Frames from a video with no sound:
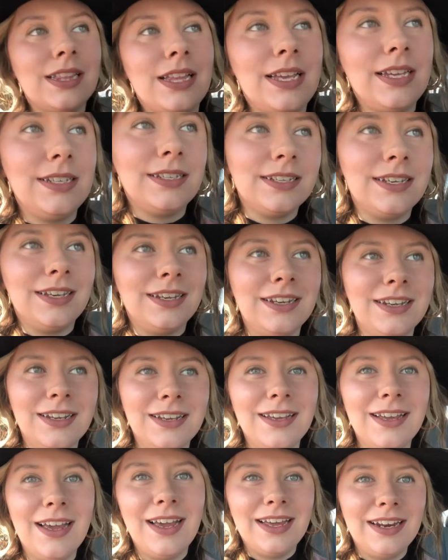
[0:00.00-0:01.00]
liked it.
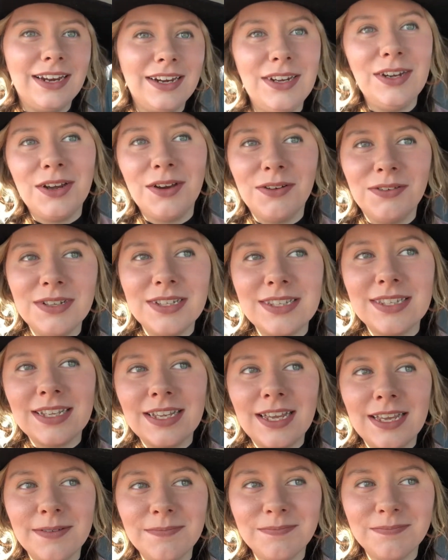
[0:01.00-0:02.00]
And I know it's
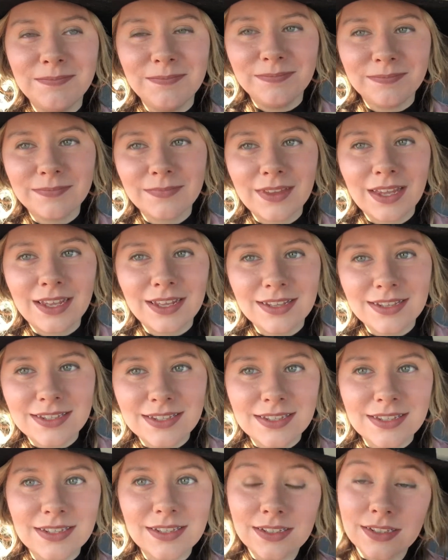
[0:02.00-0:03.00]
like,
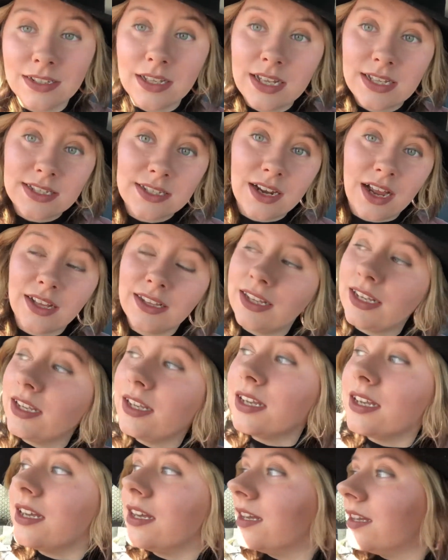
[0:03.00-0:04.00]
it's, it's not
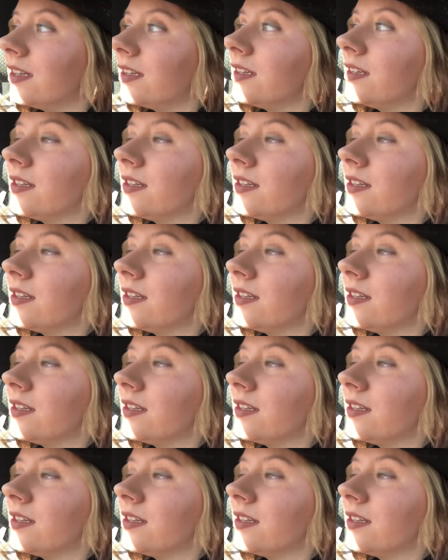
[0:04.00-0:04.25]
like a